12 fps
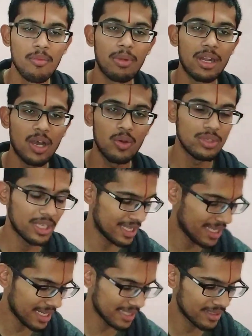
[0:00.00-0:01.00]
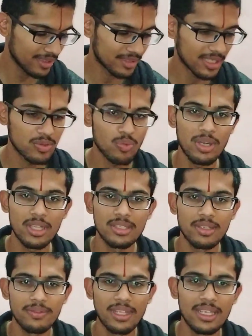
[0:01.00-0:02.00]
but how they heal in the sense what is,
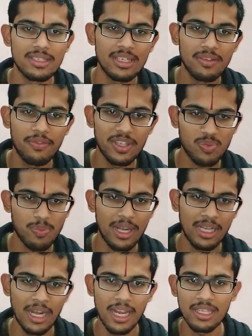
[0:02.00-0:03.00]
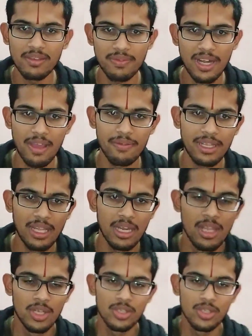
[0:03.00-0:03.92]
if there is any fixed pattern, like if clavicle,